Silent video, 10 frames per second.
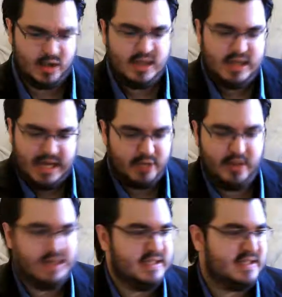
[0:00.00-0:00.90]

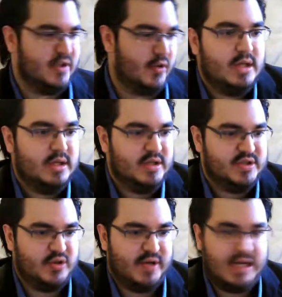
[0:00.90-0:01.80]
Anyway, so
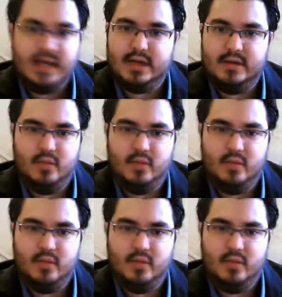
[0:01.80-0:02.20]
here